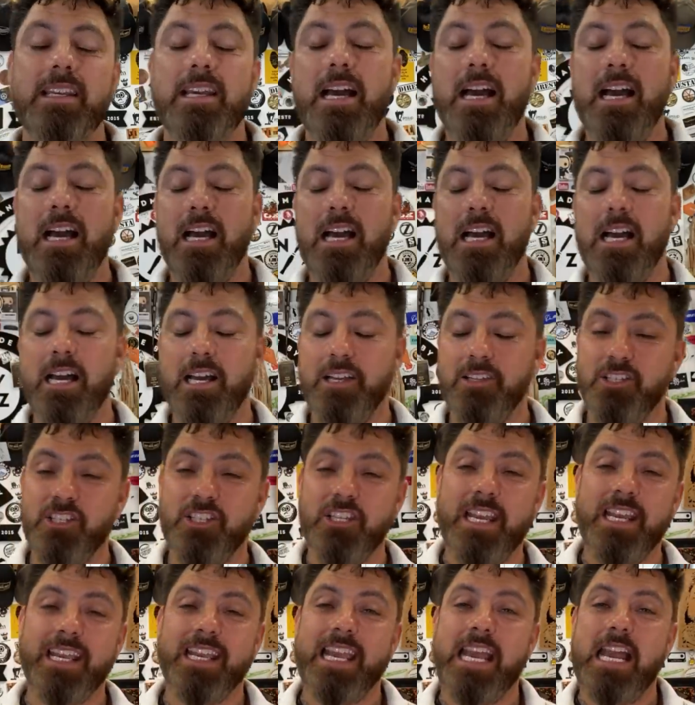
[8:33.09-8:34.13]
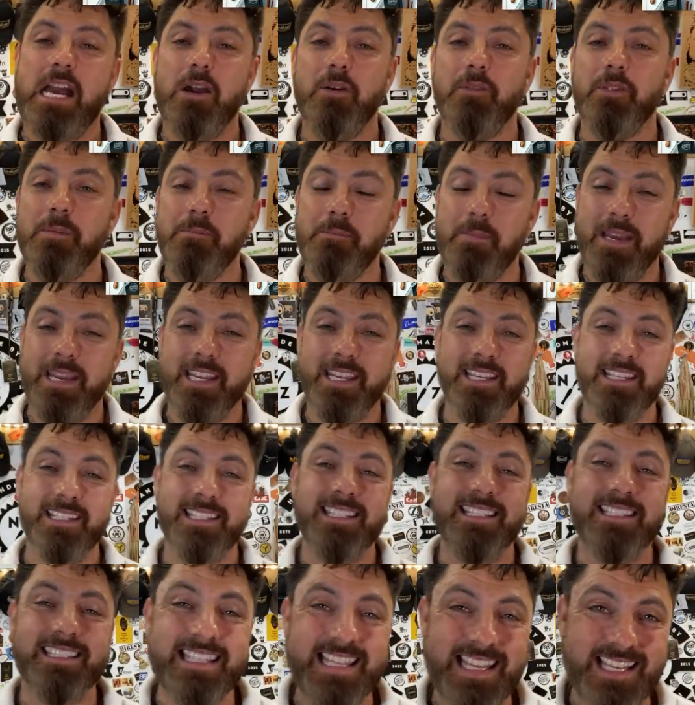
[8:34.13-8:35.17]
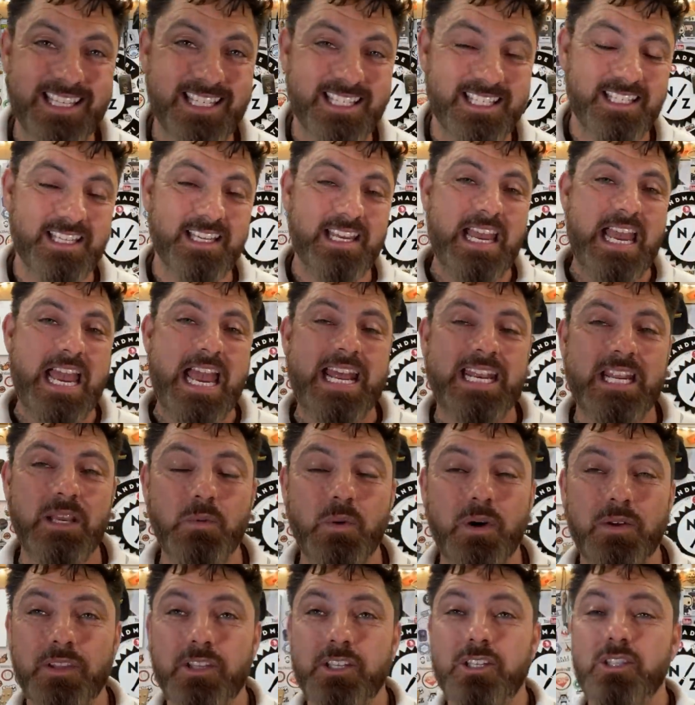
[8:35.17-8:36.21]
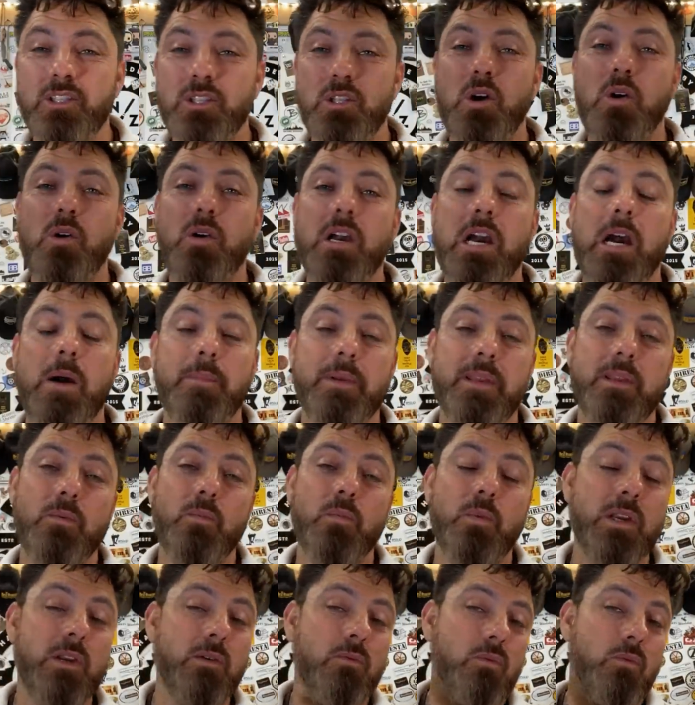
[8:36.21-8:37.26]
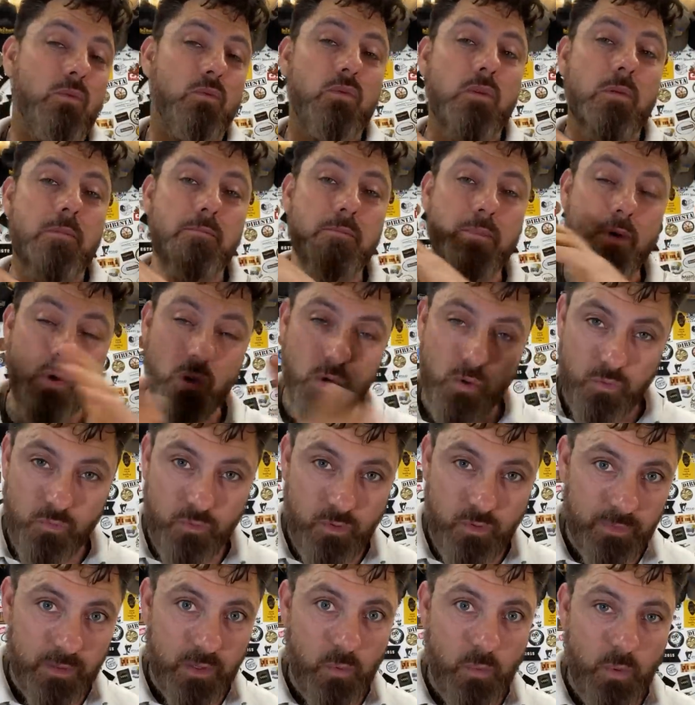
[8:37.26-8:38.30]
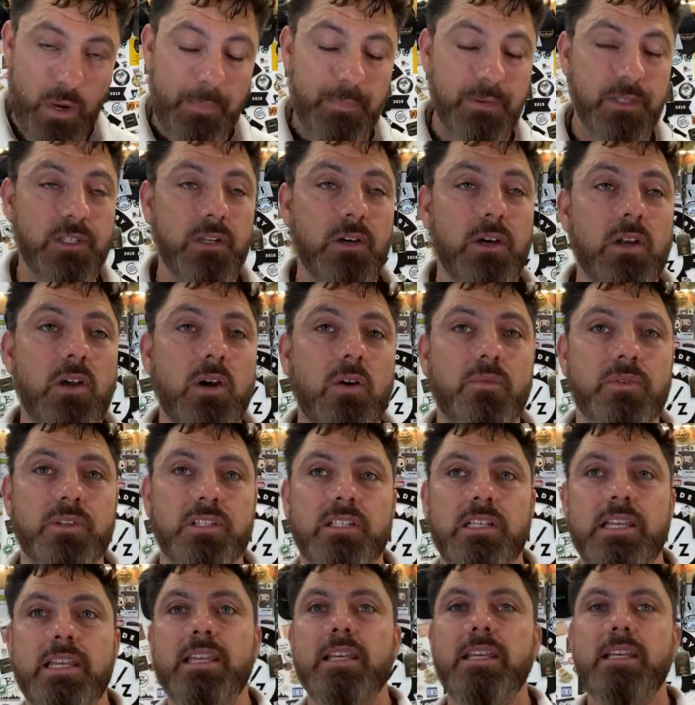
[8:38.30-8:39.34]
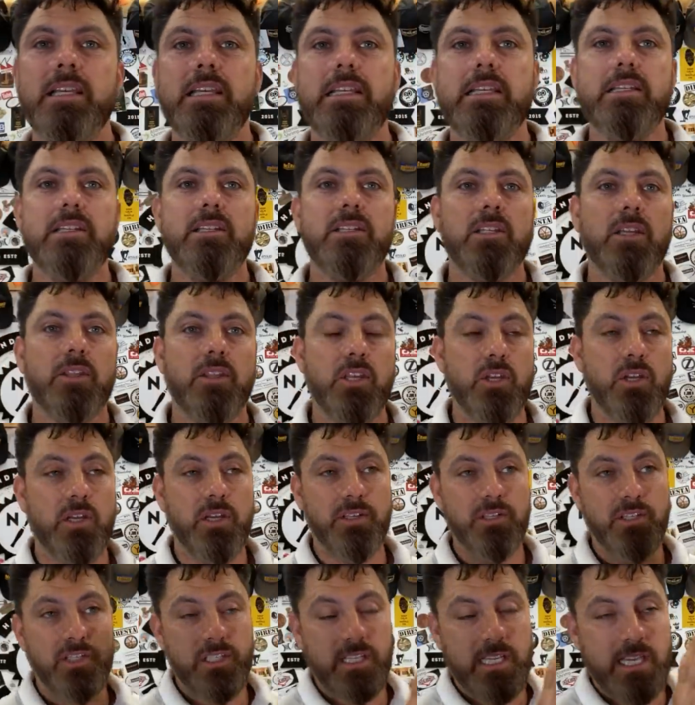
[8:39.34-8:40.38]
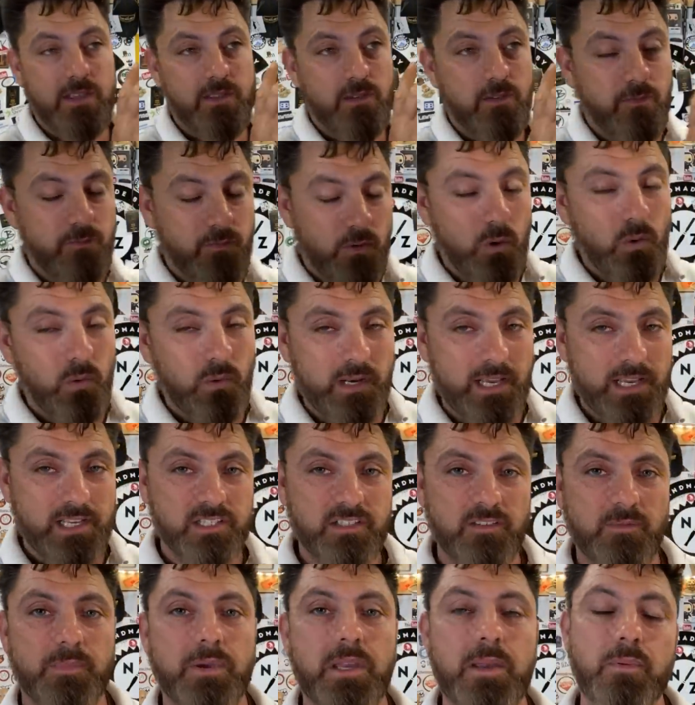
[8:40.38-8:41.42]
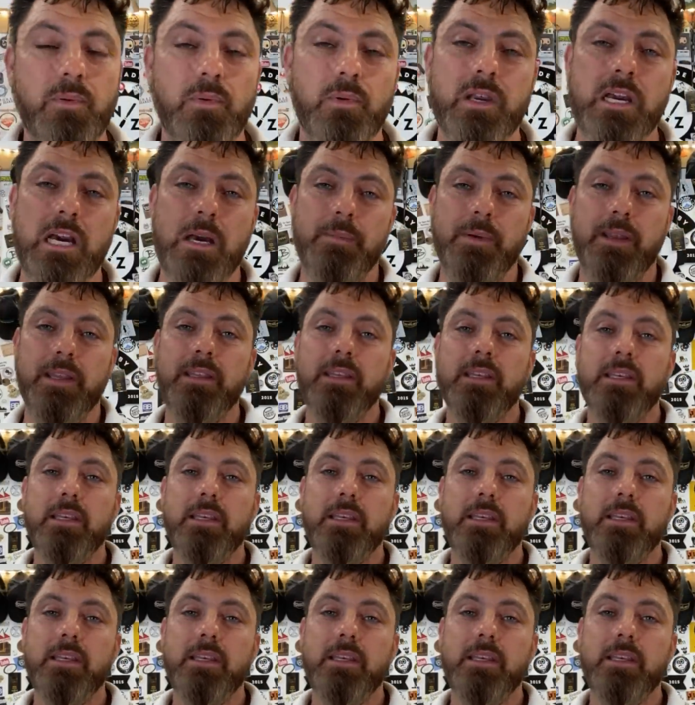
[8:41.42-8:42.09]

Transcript: Uh, check out the makers list. Anyone that's not coming, we will remove from the website, obviously so that you can see the full list of people coming.